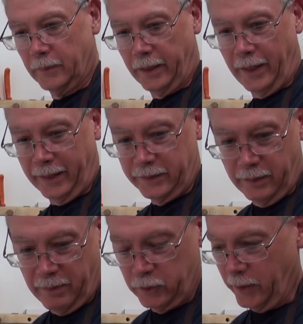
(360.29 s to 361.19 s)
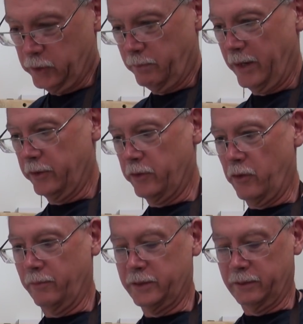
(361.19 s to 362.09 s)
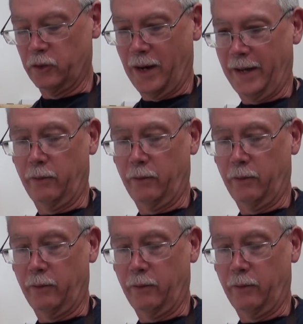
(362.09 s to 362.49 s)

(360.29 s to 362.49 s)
like I said, muskrats are better to dry